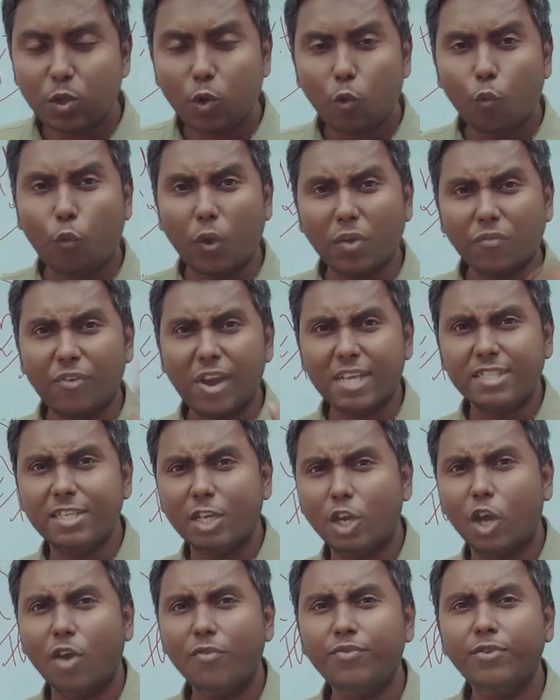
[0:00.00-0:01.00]
what
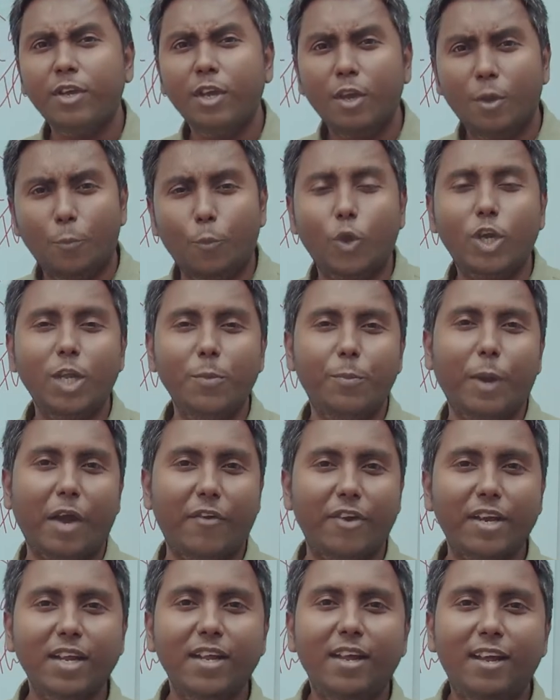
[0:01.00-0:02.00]
fraction of voting
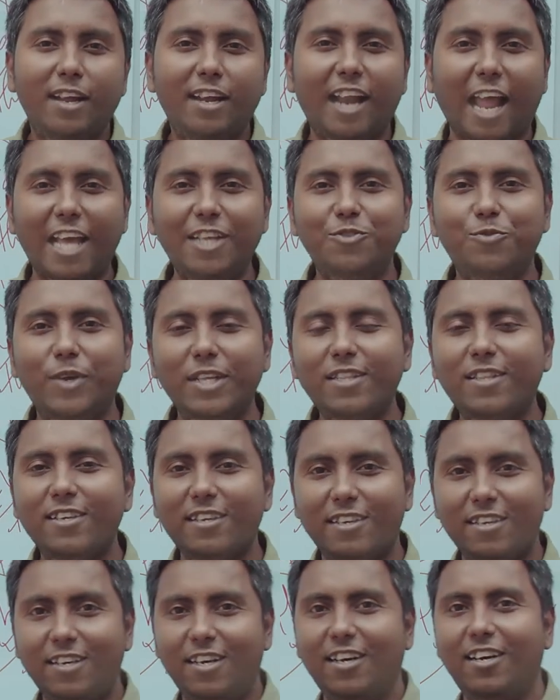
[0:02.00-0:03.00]
power lies with
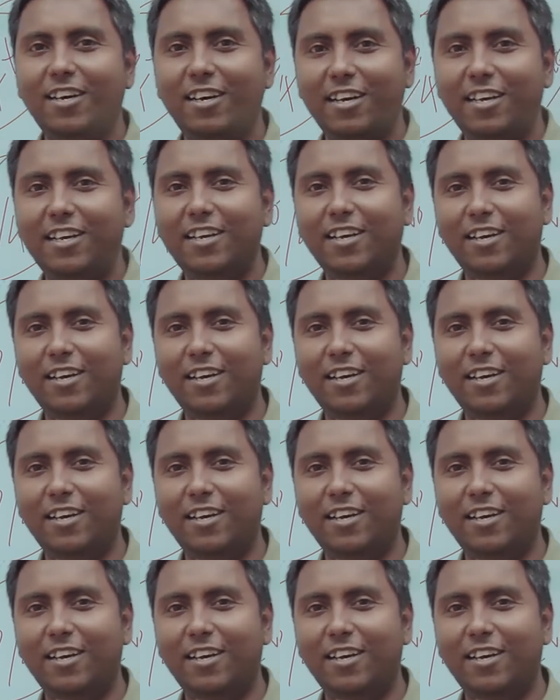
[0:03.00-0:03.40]
uh,